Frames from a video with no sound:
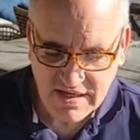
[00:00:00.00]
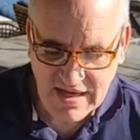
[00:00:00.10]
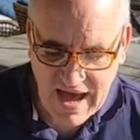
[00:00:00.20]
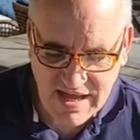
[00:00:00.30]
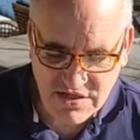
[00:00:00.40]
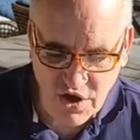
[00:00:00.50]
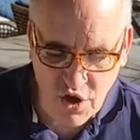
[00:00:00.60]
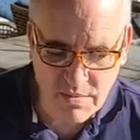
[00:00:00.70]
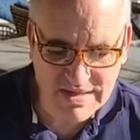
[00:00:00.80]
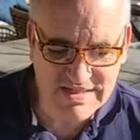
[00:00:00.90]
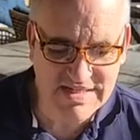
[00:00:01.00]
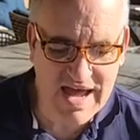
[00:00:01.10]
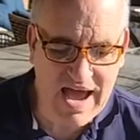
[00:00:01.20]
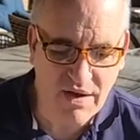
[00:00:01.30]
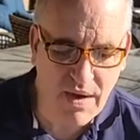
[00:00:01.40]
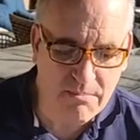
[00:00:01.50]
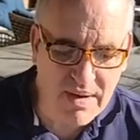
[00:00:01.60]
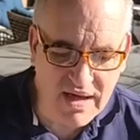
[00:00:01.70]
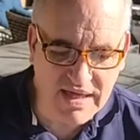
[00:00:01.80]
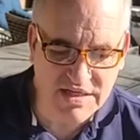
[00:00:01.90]
God's home is now
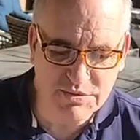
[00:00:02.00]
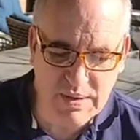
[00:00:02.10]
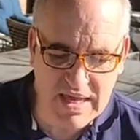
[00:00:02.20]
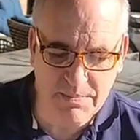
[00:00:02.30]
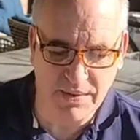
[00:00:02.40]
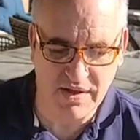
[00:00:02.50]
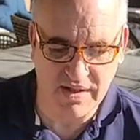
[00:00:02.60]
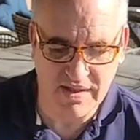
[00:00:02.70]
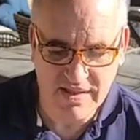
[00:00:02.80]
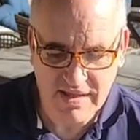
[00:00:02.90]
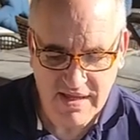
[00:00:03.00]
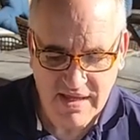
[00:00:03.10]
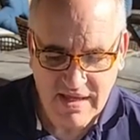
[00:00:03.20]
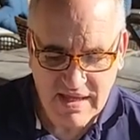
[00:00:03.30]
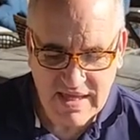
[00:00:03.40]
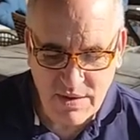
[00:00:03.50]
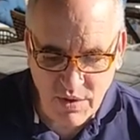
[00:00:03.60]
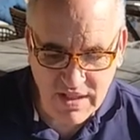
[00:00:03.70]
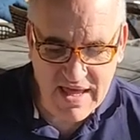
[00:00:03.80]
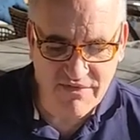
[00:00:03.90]
among his people. He
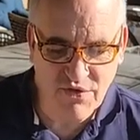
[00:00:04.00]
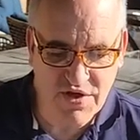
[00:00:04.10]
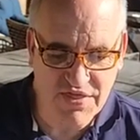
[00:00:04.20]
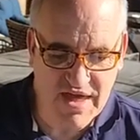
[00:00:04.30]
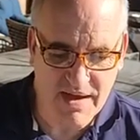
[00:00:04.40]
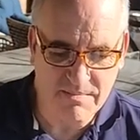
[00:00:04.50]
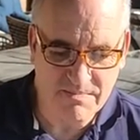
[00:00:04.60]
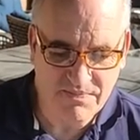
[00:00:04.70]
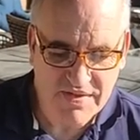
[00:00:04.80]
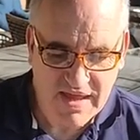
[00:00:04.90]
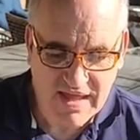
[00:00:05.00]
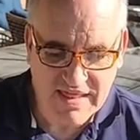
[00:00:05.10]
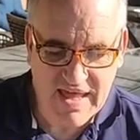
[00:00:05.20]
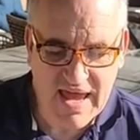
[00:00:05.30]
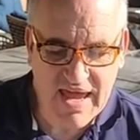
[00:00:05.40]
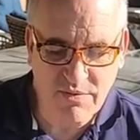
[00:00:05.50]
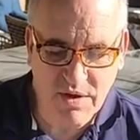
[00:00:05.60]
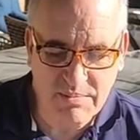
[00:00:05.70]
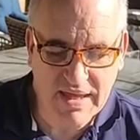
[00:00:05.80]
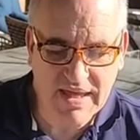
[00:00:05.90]
will live with them, and they
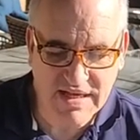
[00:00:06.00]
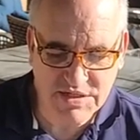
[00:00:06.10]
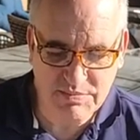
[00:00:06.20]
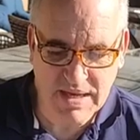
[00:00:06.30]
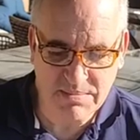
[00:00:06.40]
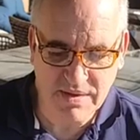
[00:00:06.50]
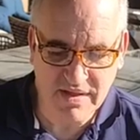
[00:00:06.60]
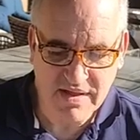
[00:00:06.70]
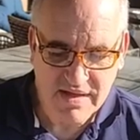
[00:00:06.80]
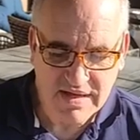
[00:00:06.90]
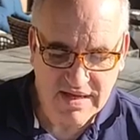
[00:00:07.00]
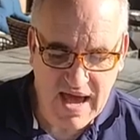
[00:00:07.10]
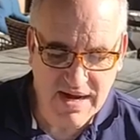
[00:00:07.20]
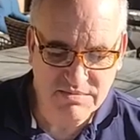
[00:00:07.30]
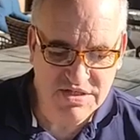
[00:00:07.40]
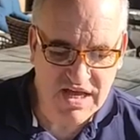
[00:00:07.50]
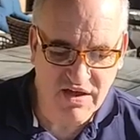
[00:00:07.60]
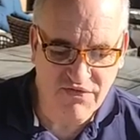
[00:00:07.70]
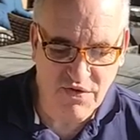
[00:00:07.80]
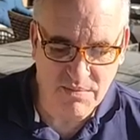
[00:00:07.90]
will be his people. God
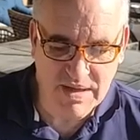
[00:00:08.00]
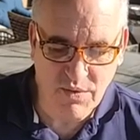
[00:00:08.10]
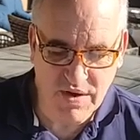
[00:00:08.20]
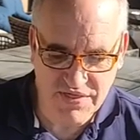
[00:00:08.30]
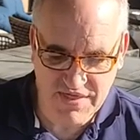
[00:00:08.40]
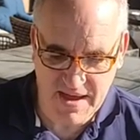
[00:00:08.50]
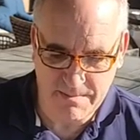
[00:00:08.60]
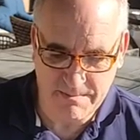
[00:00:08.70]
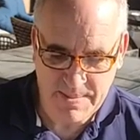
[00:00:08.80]
himself will be with them.